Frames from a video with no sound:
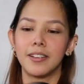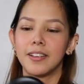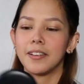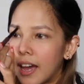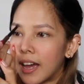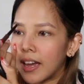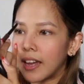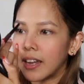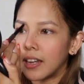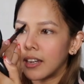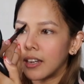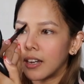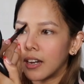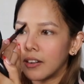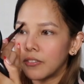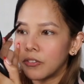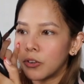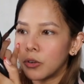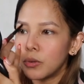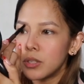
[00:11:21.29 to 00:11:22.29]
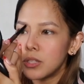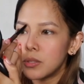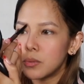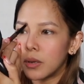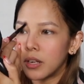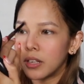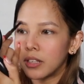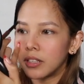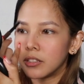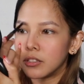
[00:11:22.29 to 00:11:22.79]
I have always
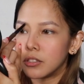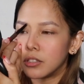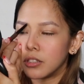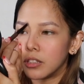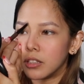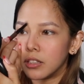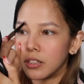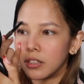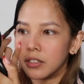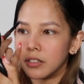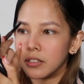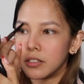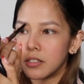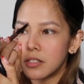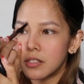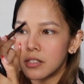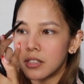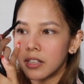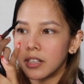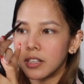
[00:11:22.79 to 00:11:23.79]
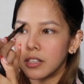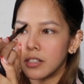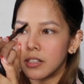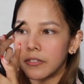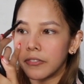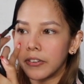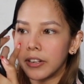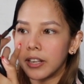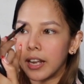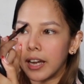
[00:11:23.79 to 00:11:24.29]
wanted to study a
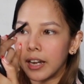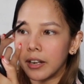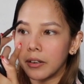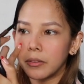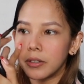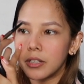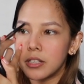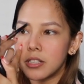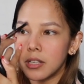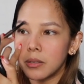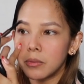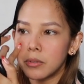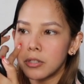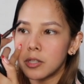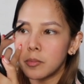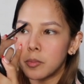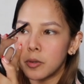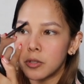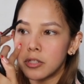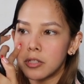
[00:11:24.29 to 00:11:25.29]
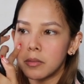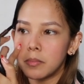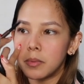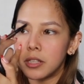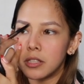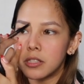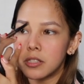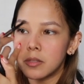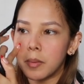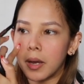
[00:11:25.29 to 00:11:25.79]
different language. It was supposed to
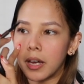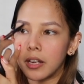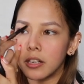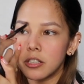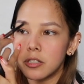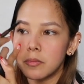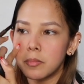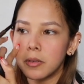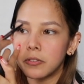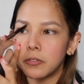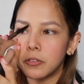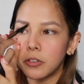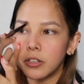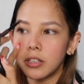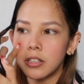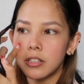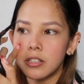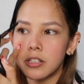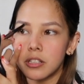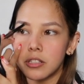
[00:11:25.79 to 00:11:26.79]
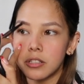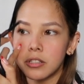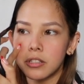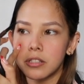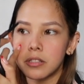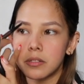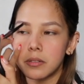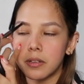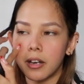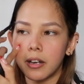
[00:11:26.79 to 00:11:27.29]
be Spanish before, just
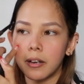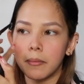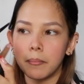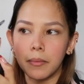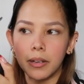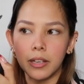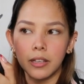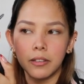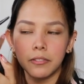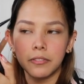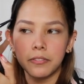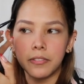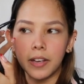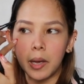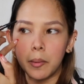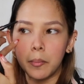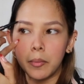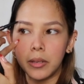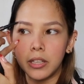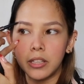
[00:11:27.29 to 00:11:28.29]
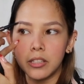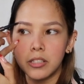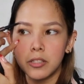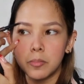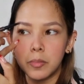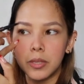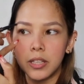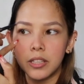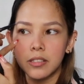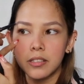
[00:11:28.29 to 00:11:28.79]
because my family
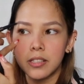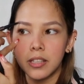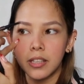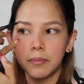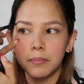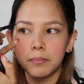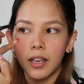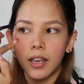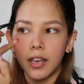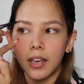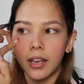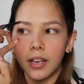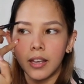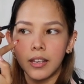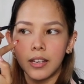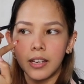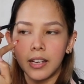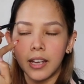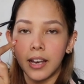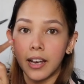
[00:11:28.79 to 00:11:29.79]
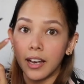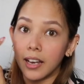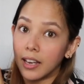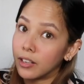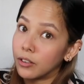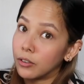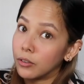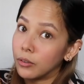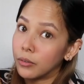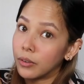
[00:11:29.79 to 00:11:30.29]
speaks it, and
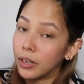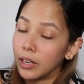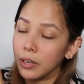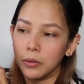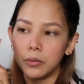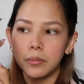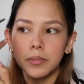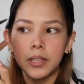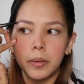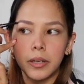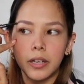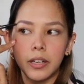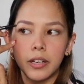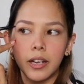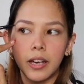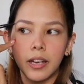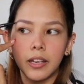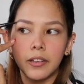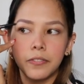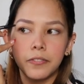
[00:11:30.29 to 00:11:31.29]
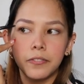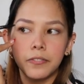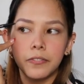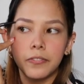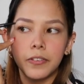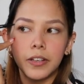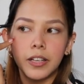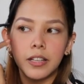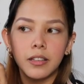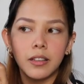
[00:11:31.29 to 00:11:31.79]
I don't know how. But I
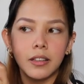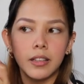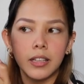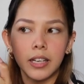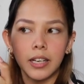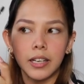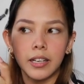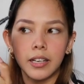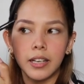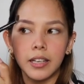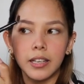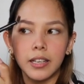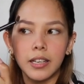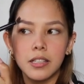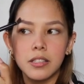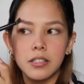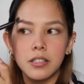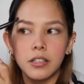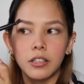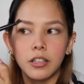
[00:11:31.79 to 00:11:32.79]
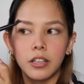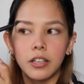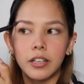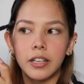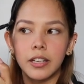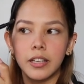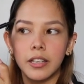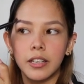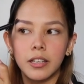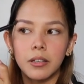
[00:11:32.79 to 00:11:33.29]
felt that I guess
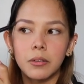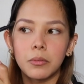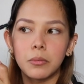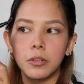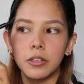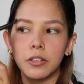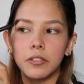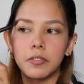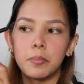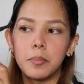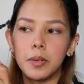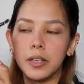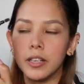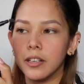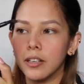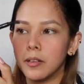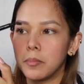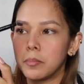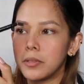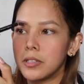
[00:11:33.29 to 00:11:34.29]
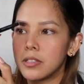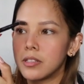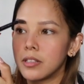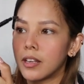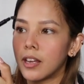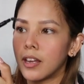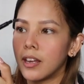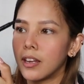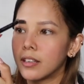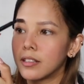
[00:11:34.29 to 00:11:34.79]
learning it would have been a piece
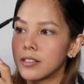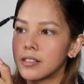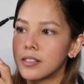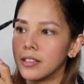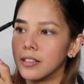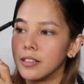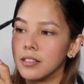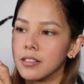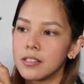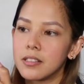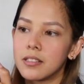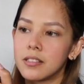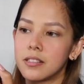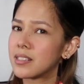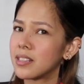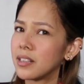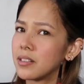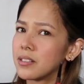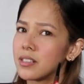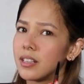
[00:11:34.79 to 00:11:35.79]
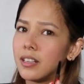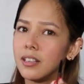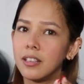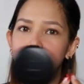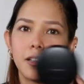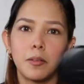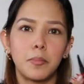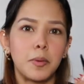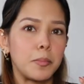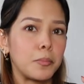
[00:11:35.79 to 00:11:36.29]
of cake, since it sounds a
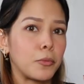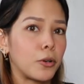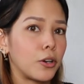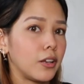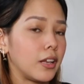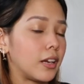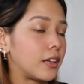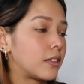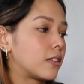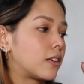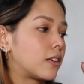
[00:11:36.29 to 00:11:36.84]
little bit more like